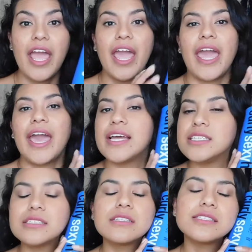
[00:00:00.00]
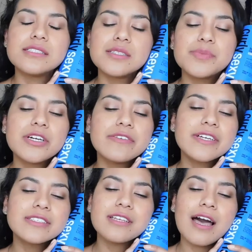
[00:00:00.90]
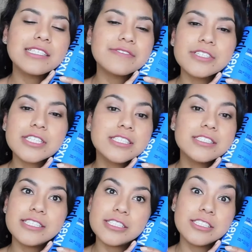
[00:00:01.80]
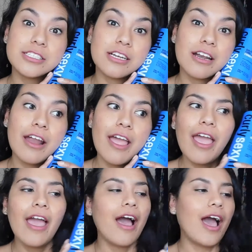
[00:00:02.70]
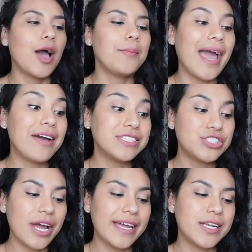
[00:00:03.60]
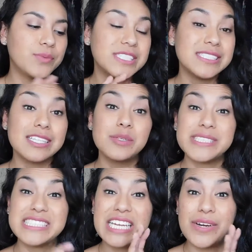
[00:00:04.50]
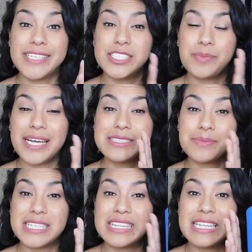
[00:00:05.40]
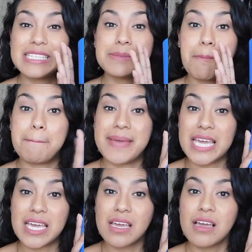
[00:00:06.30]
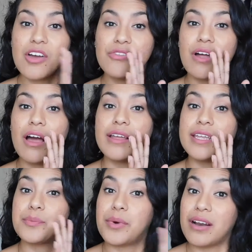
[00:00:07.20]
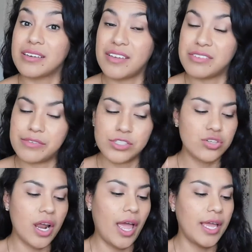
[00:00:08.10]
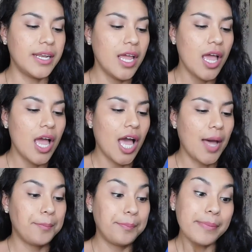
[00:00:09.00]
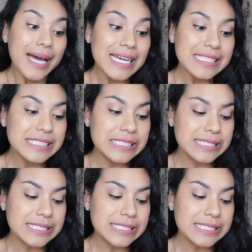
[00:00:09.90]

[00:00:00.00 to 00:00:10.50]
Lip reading: And this is the perfect size for a conditioner. I haven't tried it, which is a little bit scary to buy something this big in a product I've never tried. But